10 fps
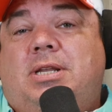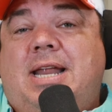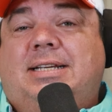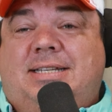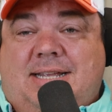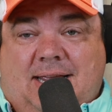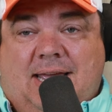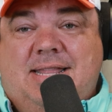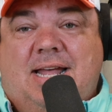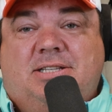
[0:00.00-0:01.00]
the next
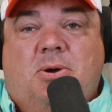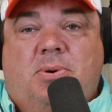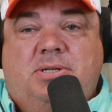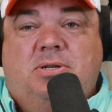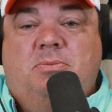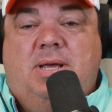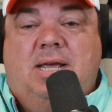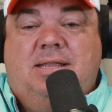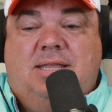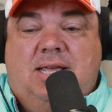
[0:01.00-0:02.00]
thing, and that's going to
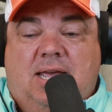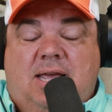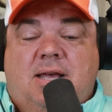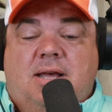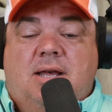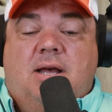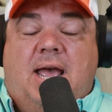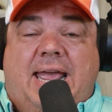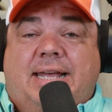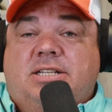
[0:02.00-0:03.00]
be the
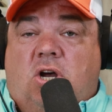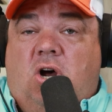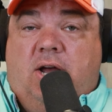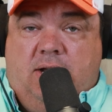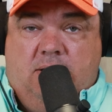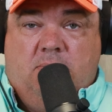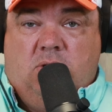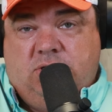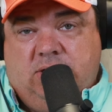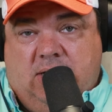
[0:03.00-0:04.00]
hands-on
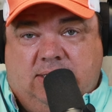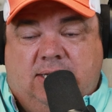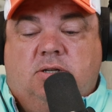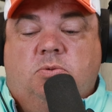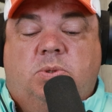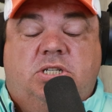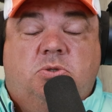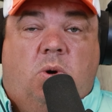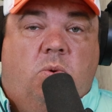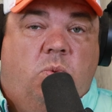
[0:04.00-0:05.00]
merchandise sales, which
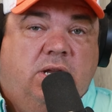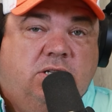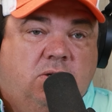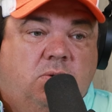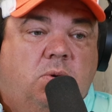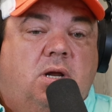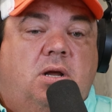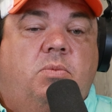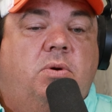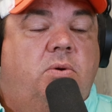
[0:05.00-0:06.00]
is what we do.
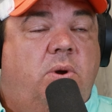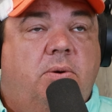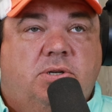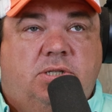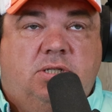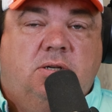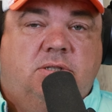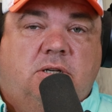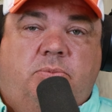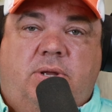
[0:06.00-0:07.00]
Um, we were so
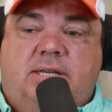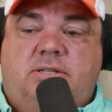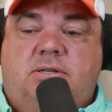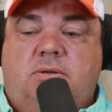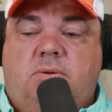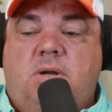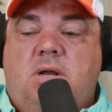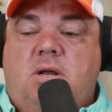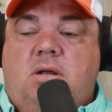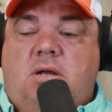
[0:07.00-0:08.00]
so blessed to
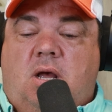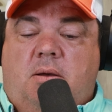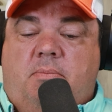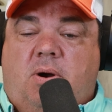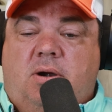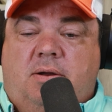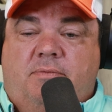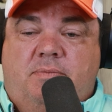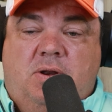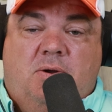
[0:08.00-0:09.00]
um, part
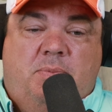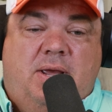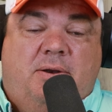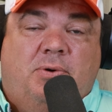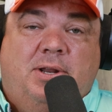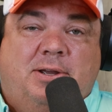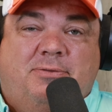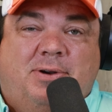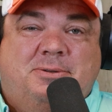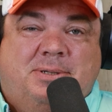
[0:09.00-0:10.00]
of you know being really
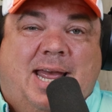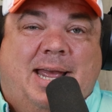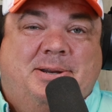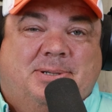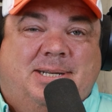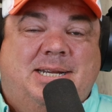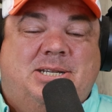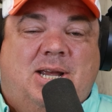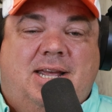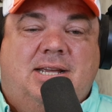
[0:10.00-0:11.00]
good friends with Daniel and
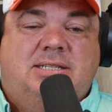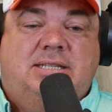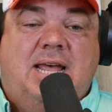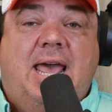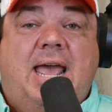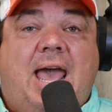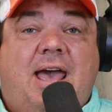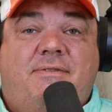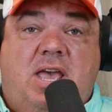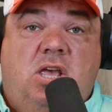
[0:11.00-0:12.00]
DJ is they
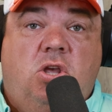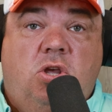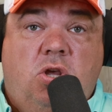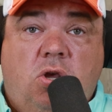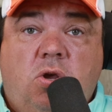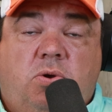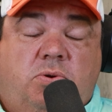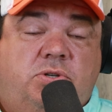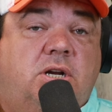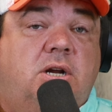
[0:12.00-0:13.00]
have a
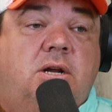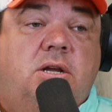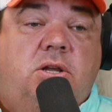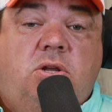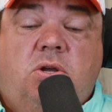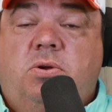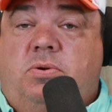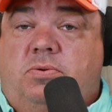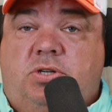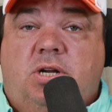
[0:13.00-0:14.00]
huge,
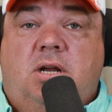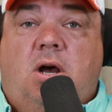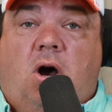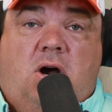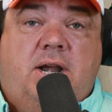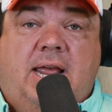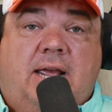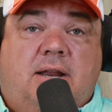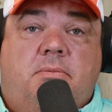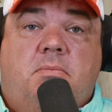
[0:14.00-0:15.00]
huge on
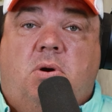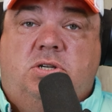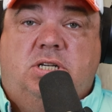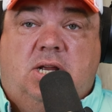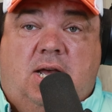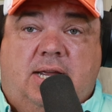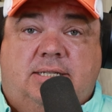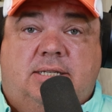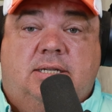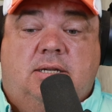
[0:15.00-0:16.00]
hand
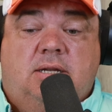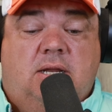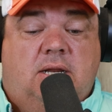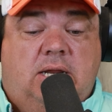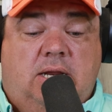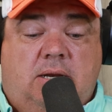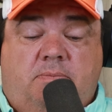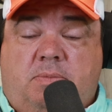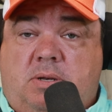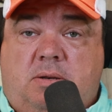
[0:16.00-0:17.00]
merchandise
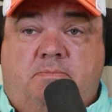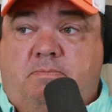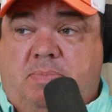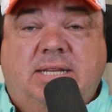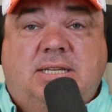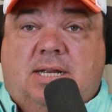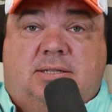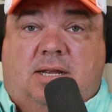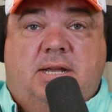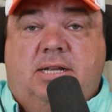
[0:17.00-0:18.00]

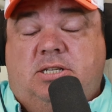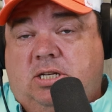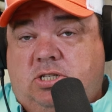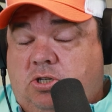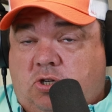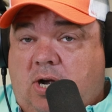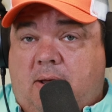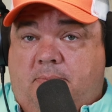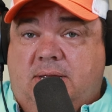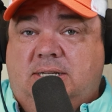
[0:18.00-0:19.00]
business. Uh, it's it's a straight
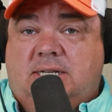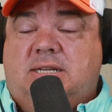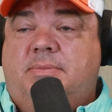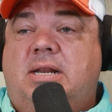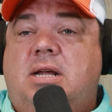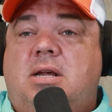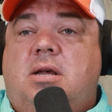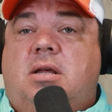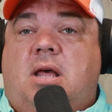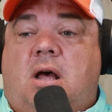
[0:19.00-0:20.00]
up business. I mean,
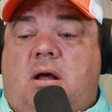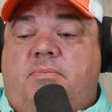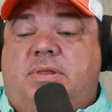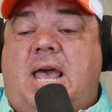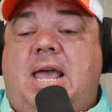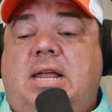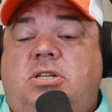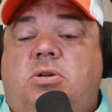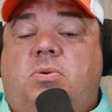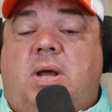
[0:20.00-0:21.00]
um, they
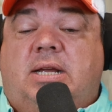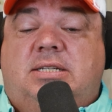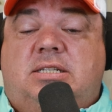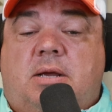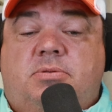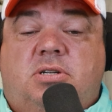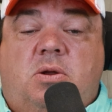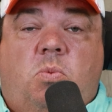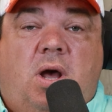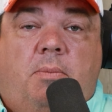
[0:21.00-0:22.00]
do
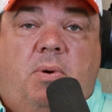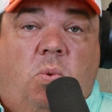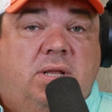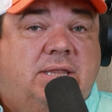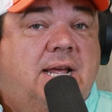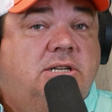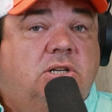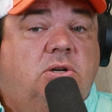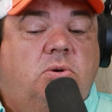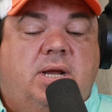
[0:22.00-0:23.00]
exceptionally well. But what they
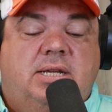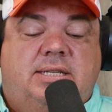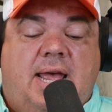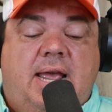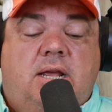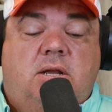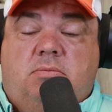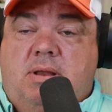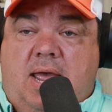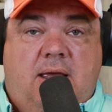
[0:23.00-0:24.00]
do is they
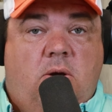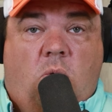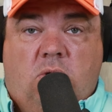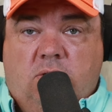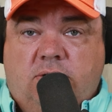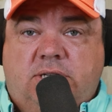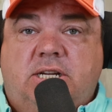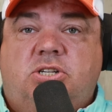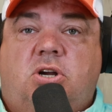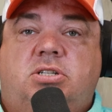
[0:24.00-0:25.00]
they order their
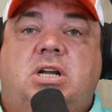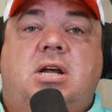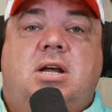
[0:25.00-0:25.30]
t-shirts,